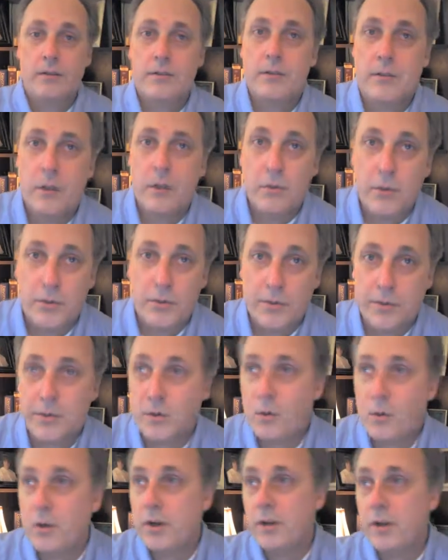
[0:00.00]
So we would
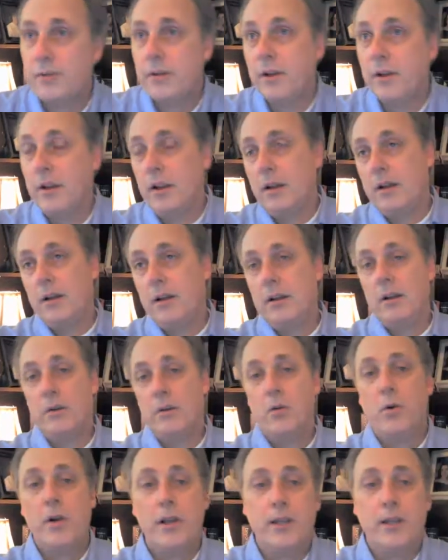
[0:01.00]
score it
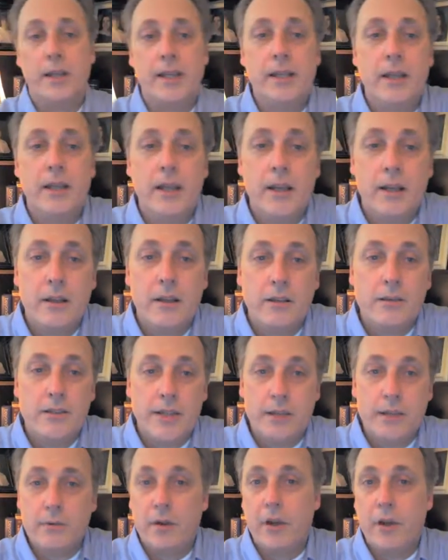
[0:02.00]
accordingly.
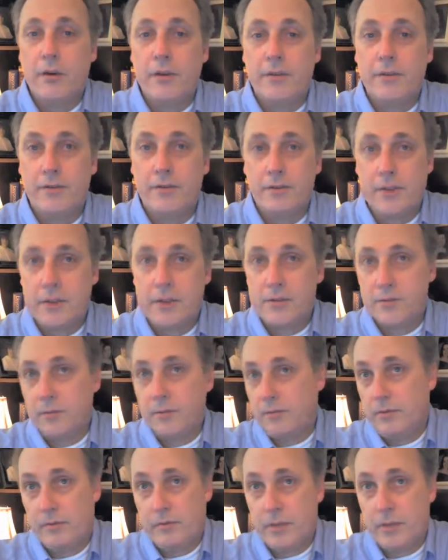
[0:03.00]
0 if
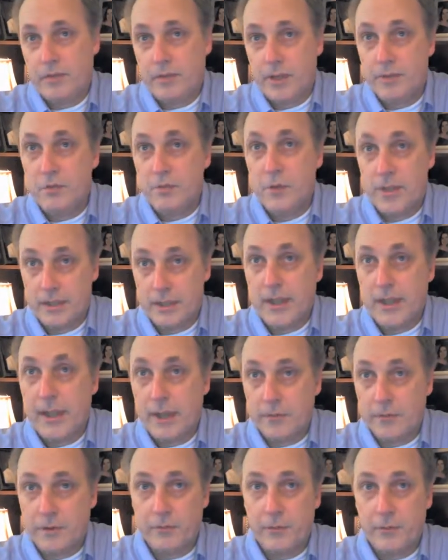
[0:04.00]
this wasn't
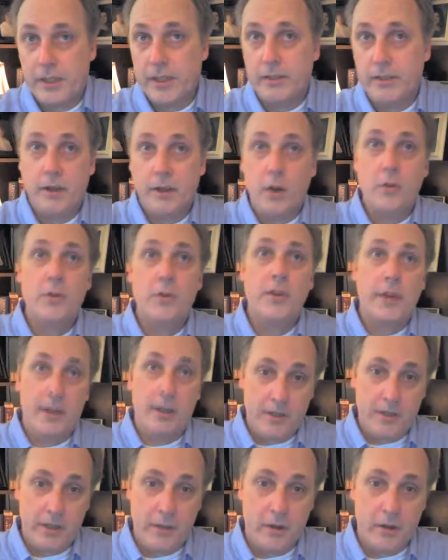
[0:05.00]
named, if we didn't know the
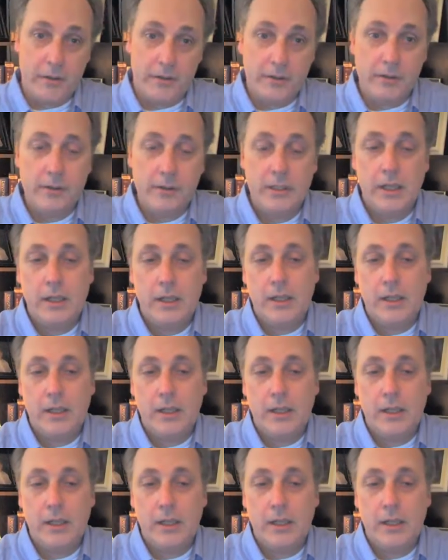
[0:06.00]
name of the author.